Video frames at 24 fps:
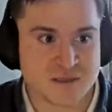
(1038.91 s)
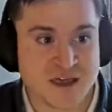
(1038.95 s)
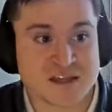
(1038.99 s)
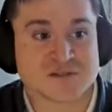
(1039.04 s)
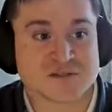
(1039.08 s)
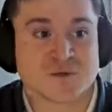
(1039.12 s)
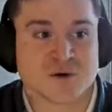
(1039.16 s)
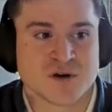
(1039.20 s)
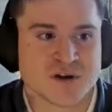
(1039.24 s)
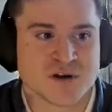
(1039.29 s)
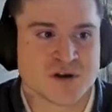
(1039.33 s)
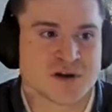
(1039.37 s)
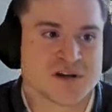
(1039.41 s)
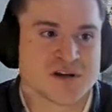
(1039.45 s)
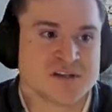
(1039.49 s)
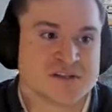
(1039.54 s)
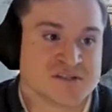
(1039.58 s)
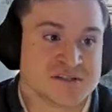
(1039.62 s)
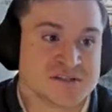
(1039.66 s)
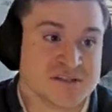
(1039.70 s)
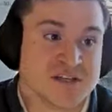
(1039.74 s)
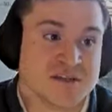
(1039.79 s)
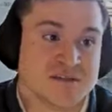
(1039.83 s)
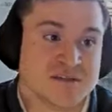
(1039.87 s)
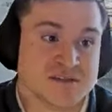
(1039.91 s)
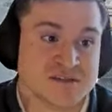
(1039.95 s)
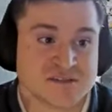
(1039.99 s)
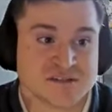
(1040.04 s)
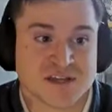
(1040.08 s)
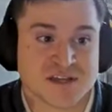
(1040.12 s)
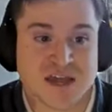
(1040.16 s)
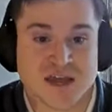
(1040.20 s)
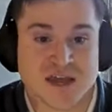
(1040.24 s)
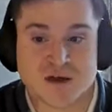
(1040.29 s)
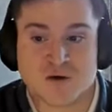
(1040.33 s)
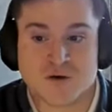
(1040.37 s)
that's where you're going to see the
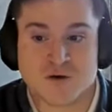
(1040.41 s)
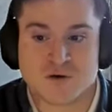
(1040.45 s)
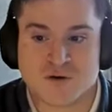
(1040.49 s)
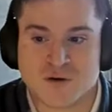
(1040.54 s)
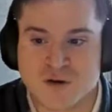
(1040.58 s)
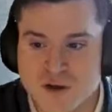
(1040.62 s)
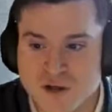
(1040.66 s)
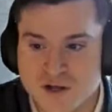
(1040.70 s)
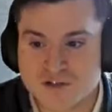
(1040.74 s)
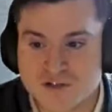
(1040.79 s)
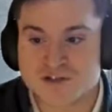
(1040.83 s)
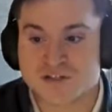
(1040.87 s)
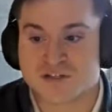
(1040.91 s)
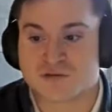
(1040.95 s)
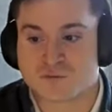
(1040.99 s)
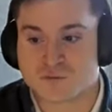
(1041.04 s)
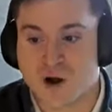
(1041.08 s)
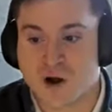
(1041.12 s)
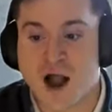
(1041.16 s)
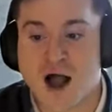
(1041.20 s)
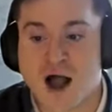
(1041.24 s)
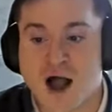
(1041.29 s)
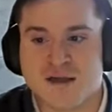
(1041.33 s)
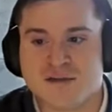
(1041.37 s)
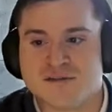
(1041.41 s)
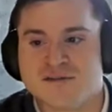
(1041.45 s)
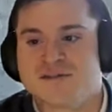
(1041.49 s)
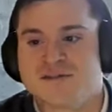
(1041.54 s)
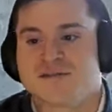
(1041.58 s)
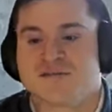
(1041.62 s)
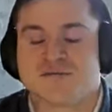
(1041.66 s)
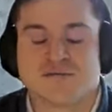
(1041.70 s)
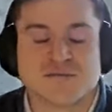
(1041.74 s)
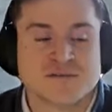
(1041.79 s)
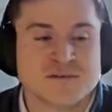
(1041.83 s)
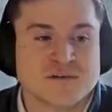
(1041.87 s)
scale just
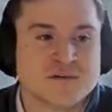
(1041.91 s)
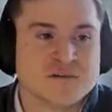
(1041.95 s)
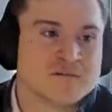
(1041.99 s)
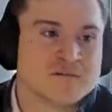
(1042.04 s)
rise.